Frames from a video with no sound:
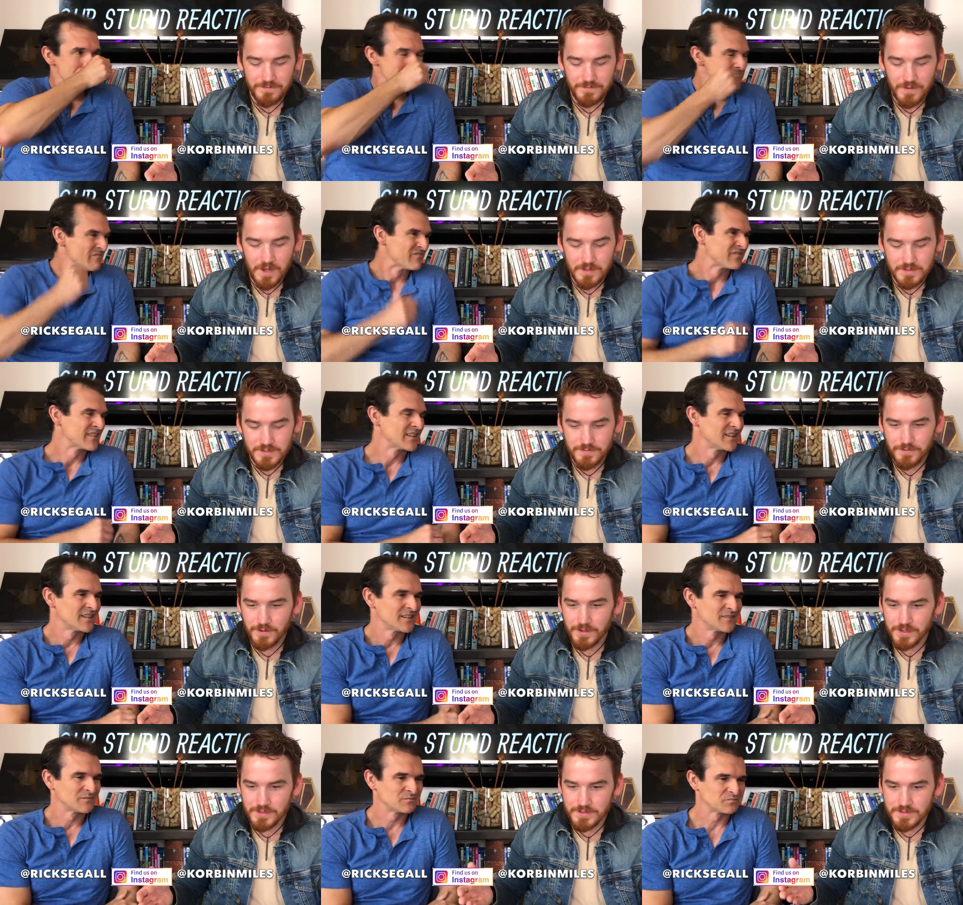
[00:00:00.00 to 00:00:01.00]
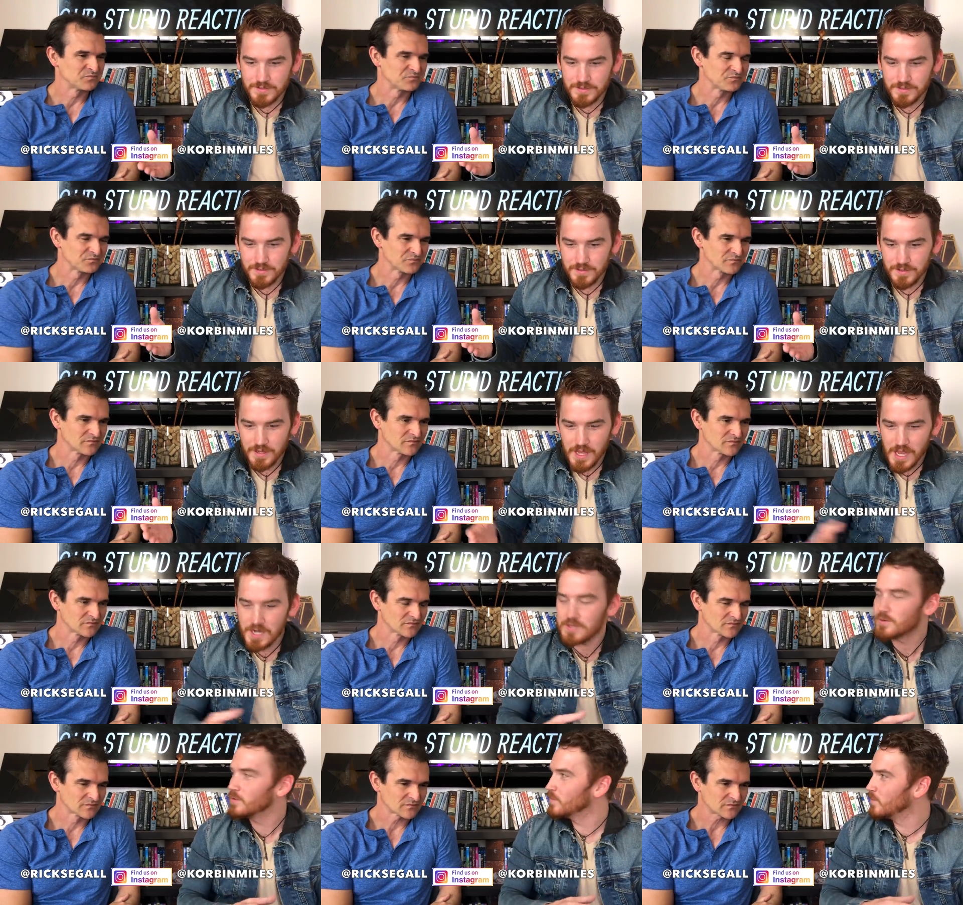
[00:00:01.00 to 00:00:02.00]
Speaker 1: felt for his
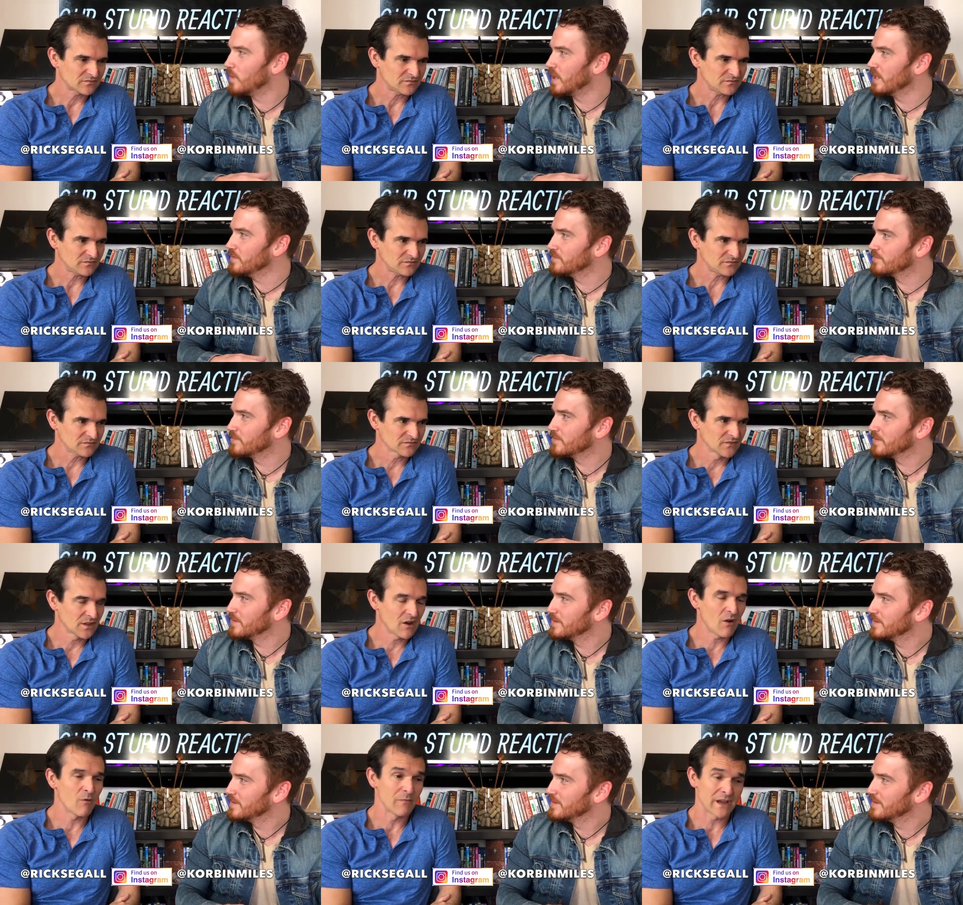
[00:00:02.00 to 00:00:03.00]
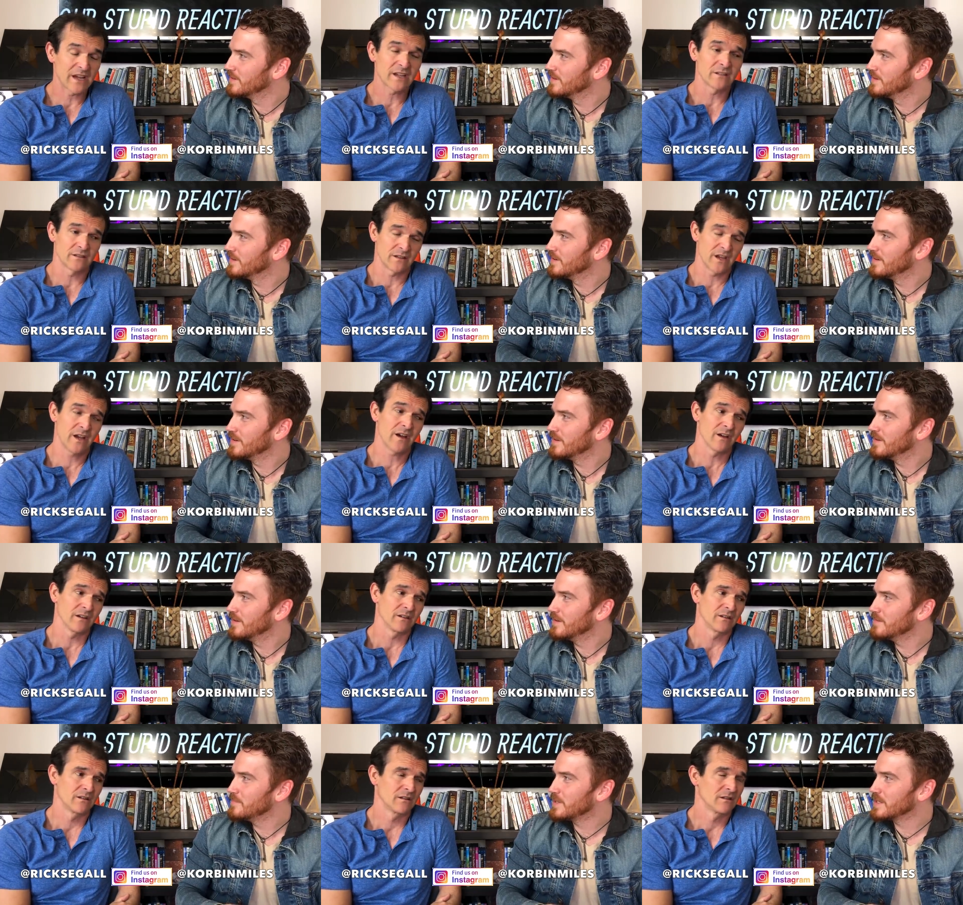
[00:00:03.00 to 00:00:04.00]
actual wife. Oh, man, yeah.
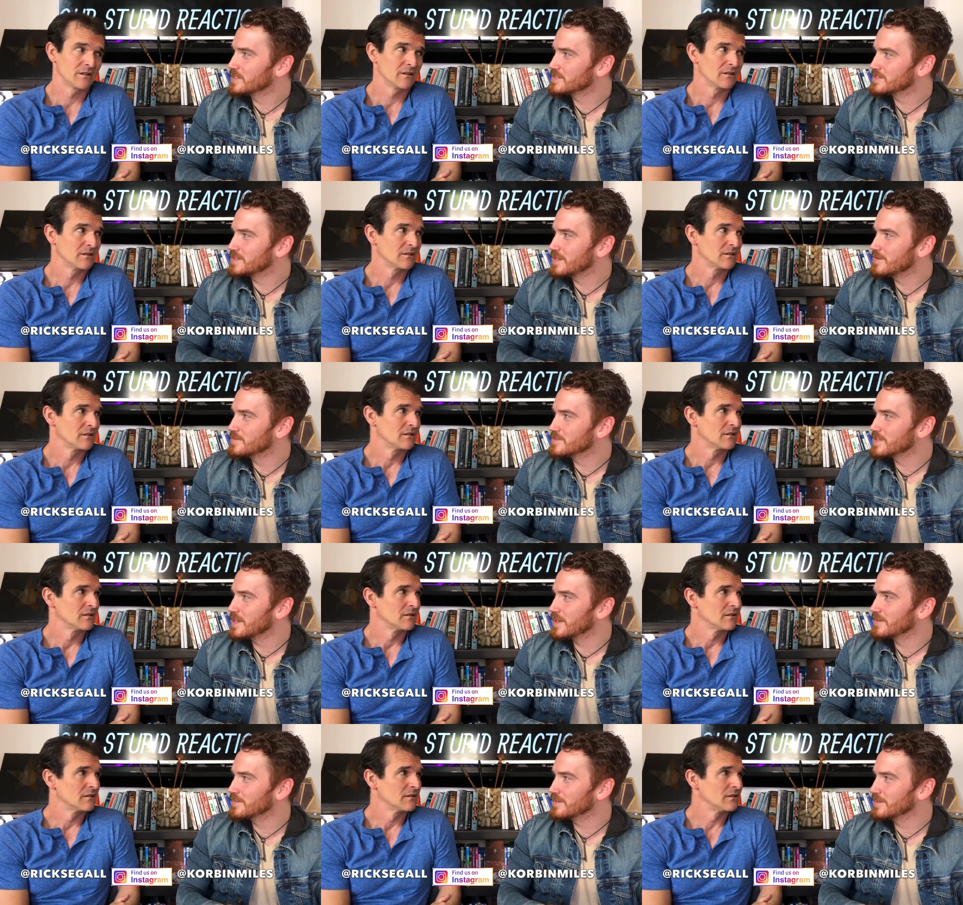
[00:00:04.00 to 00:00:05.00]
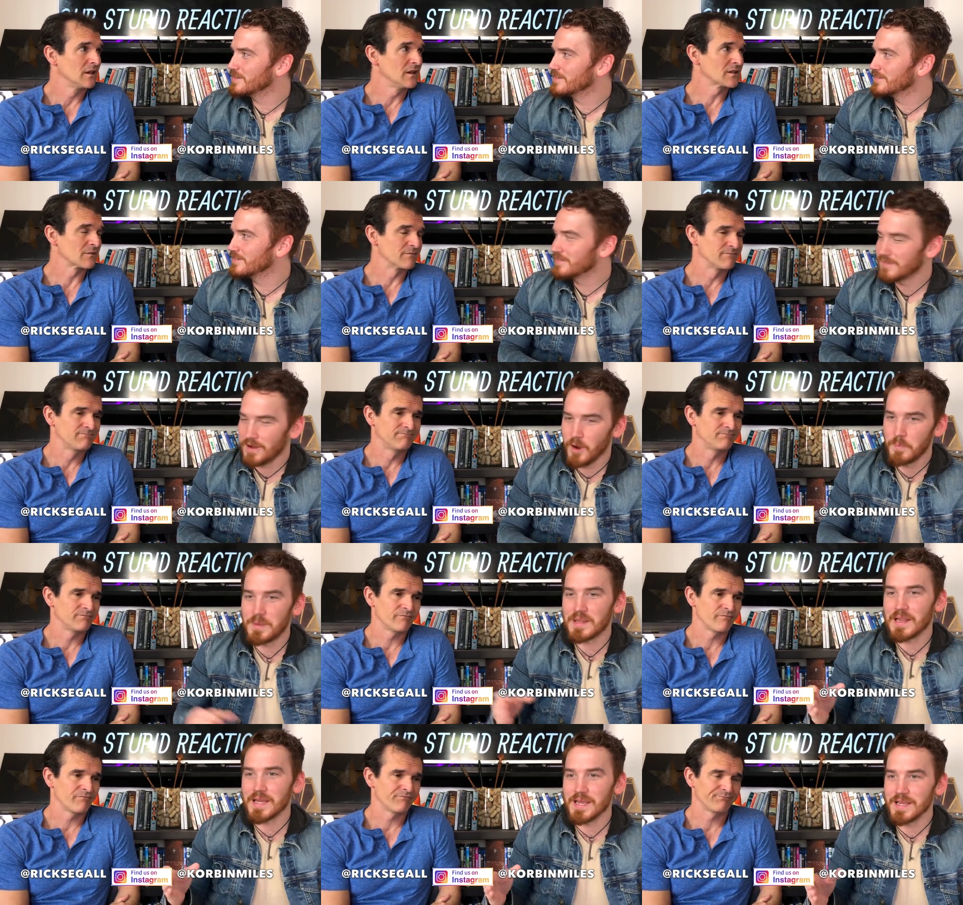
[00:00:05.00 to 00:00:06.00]
Because he was now he's a,
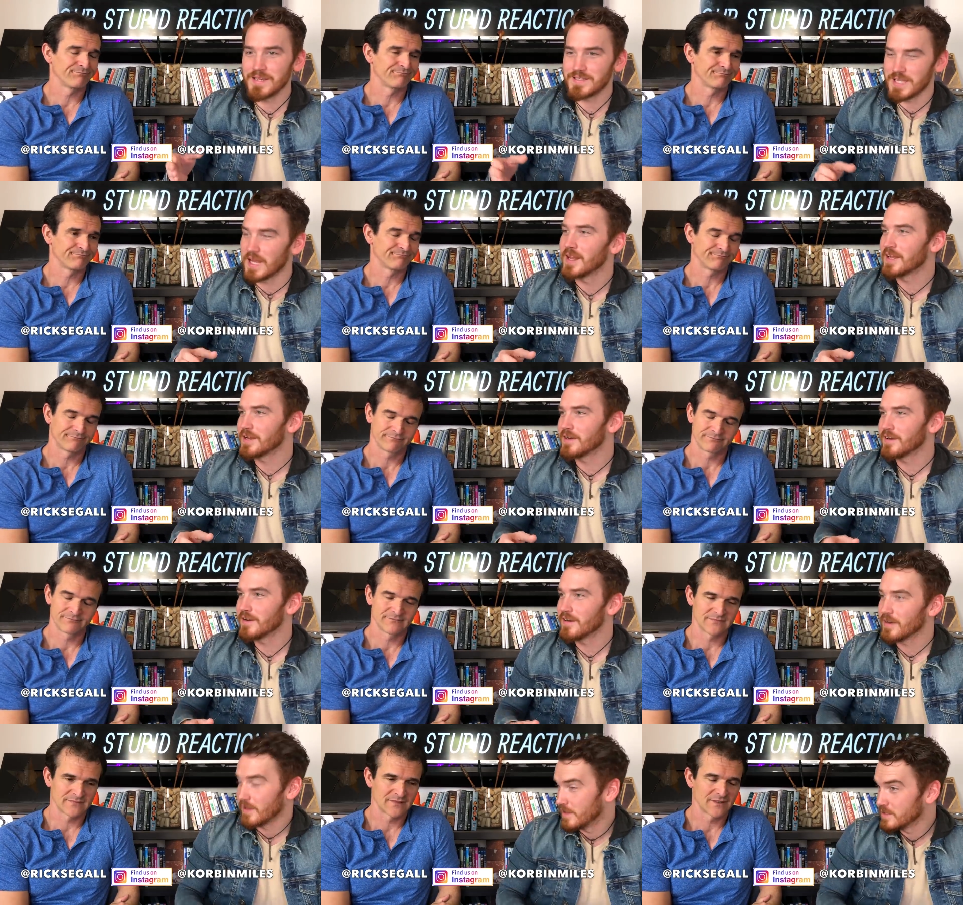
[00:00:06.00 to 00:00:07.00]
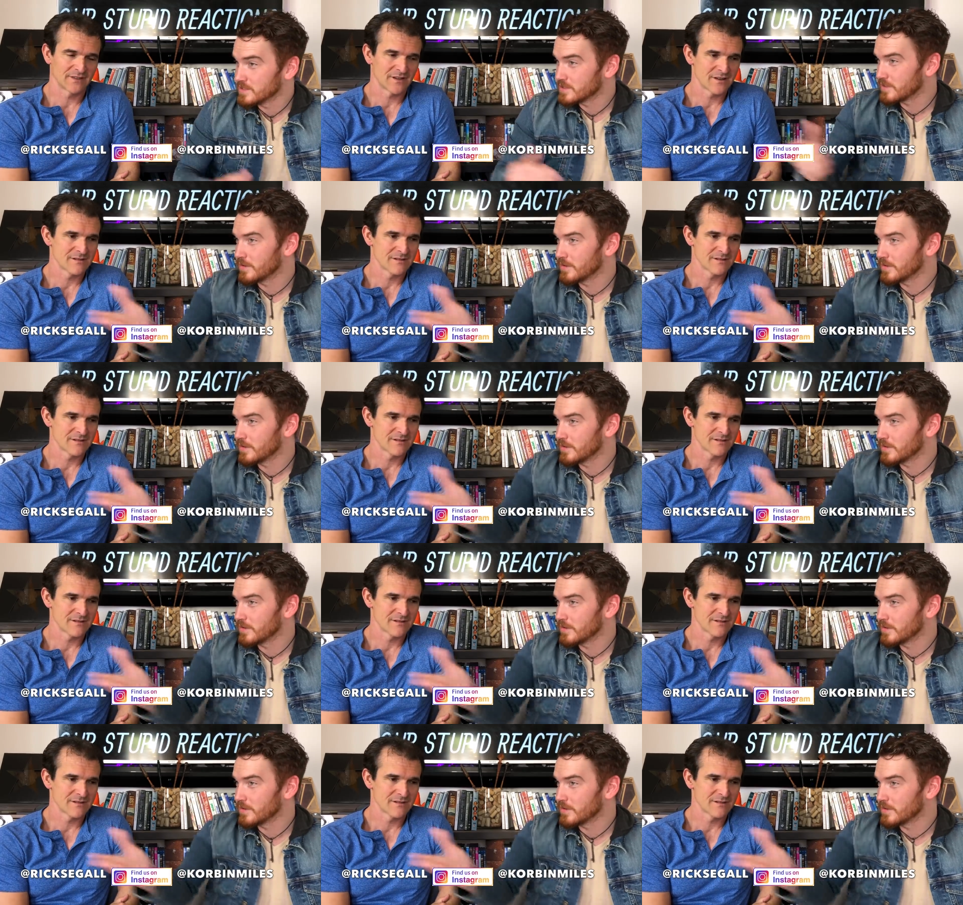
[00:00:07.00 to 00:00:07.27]
openly telling her, this is